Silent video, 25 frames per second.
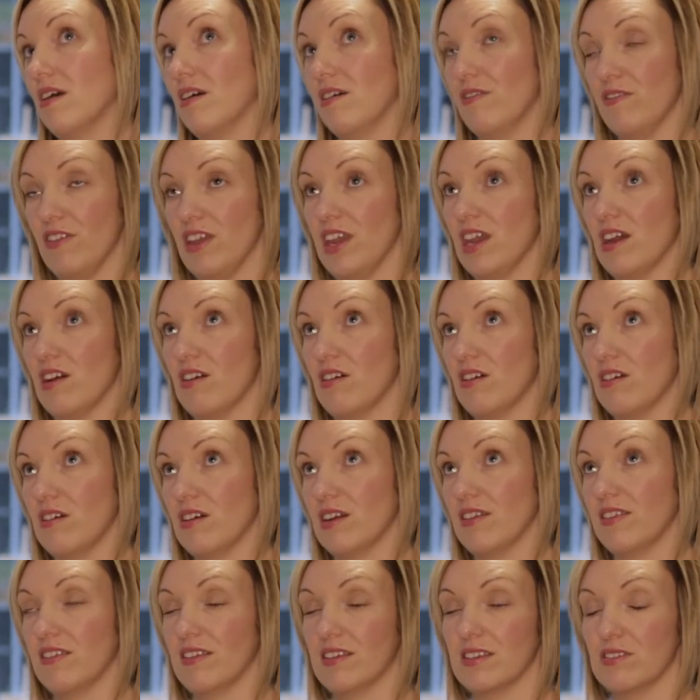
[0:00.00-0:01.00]
of
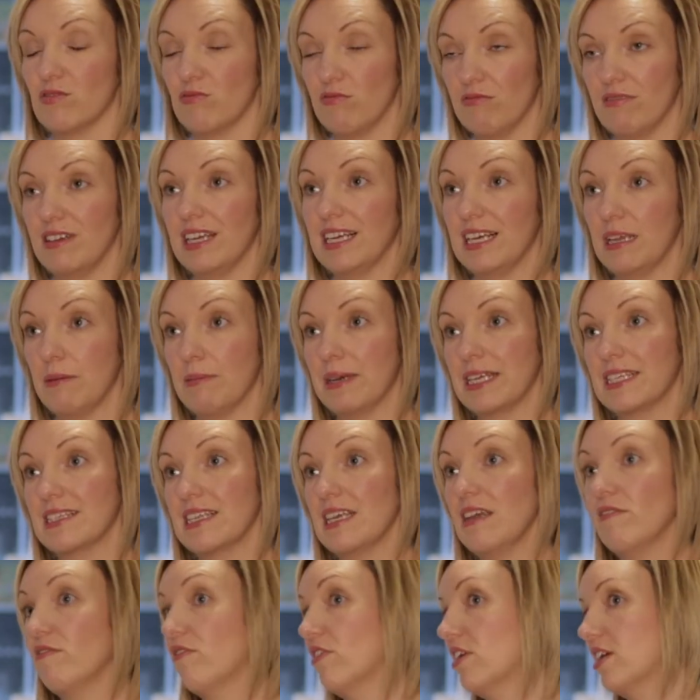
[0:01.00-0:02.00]
year that's really
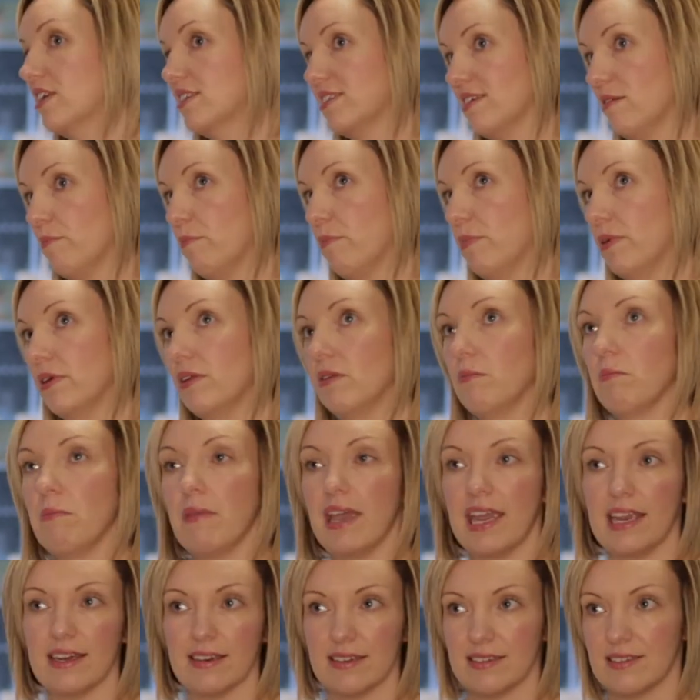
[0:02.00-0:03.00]
busy. For example,
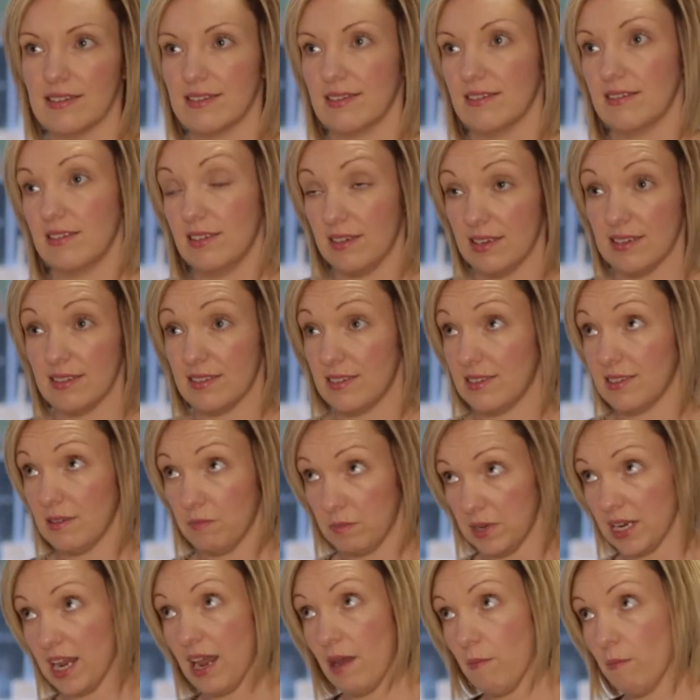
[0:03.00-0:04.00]
May to
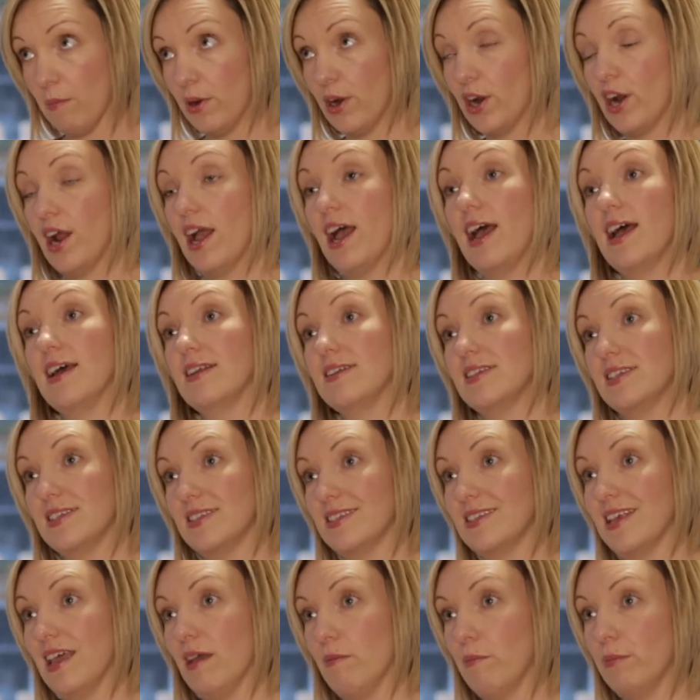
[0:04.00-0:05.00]
September and
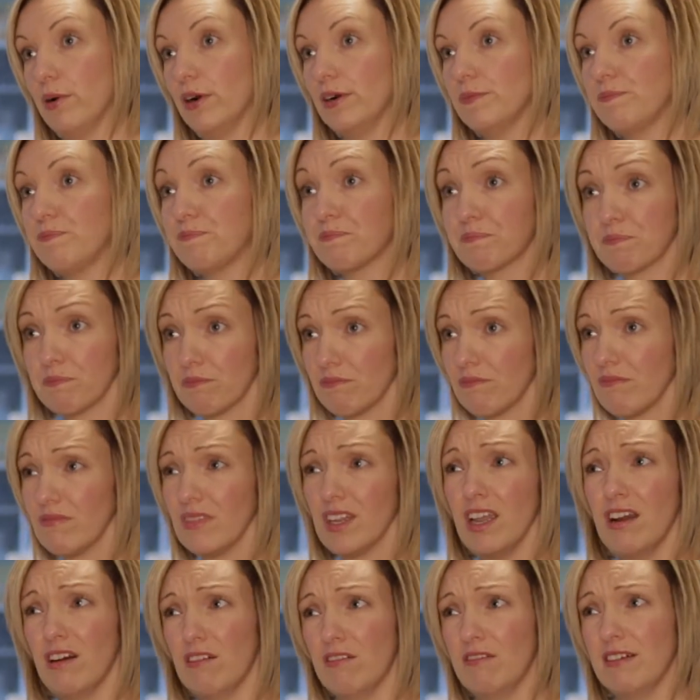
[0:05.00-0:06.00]
December
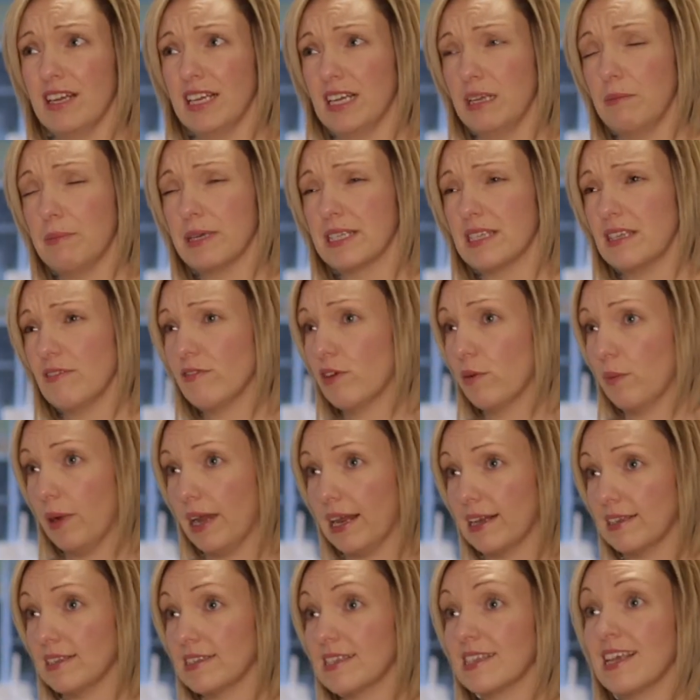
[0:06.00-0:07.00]
are really busy for
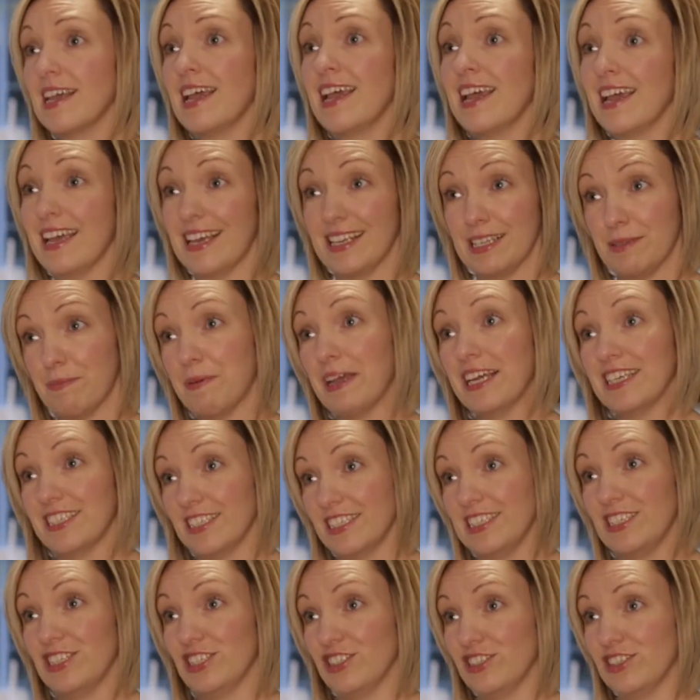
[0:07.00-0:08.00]
weddings,
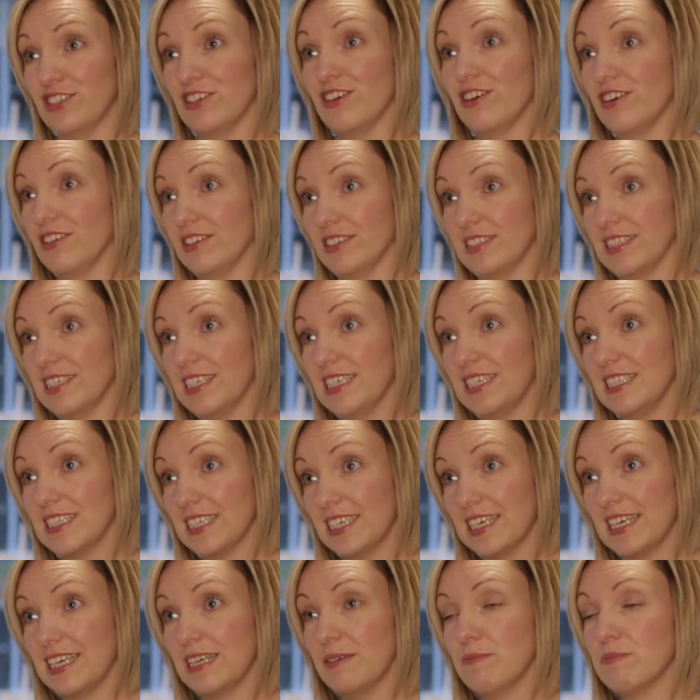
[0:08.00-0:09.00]
especially during holiday
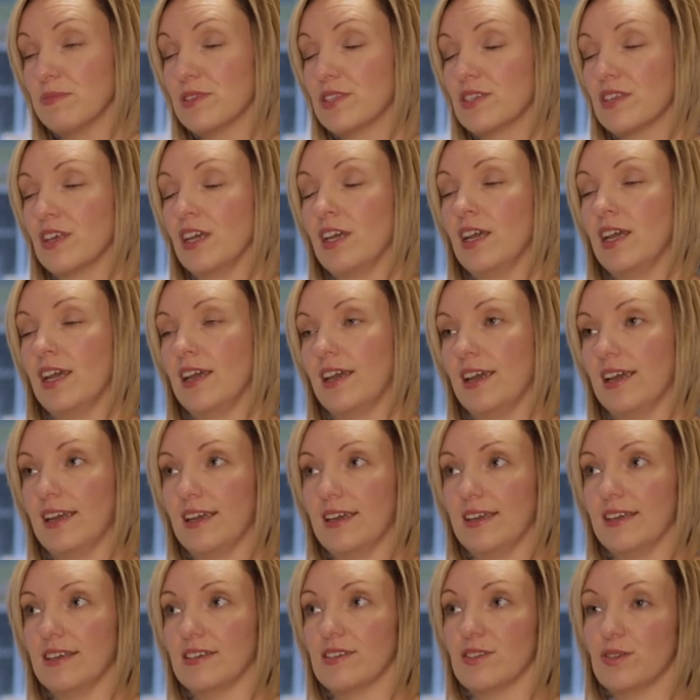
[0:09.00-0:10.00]
times.
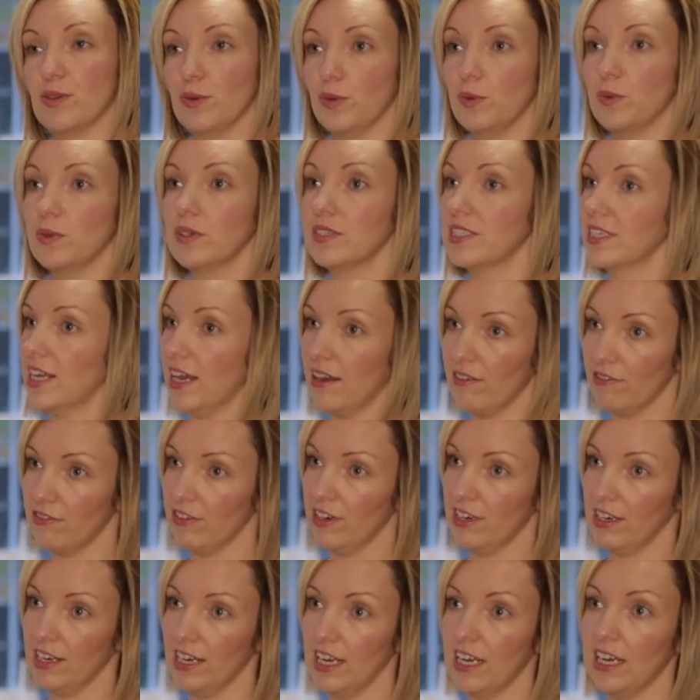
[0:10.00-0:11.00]
So
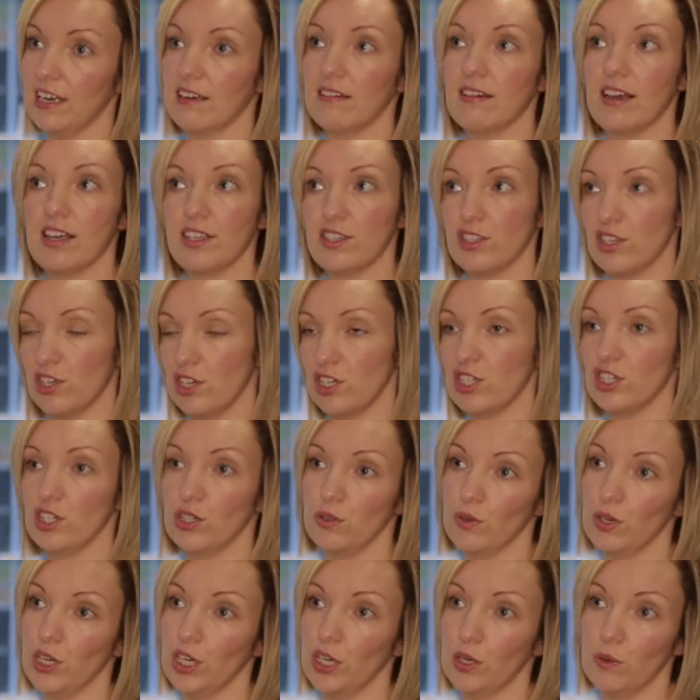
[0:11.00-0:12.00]
definitely, as soon as you
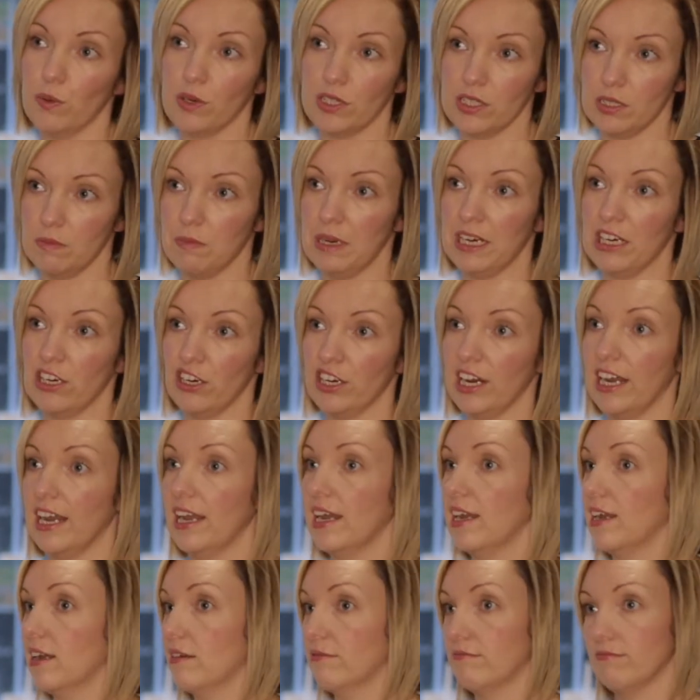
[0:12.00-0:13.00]
know who you want to make your
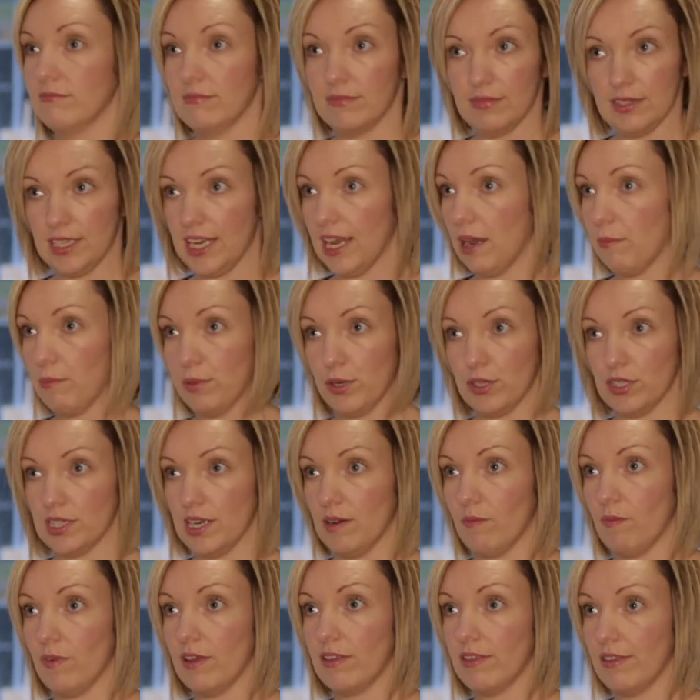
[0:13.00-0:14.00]
cake, get booked
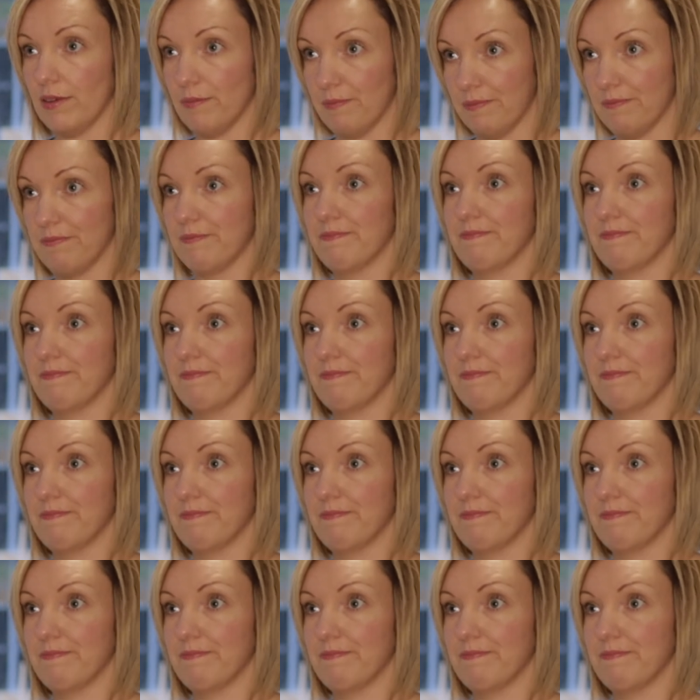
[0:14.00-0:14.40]
in with them.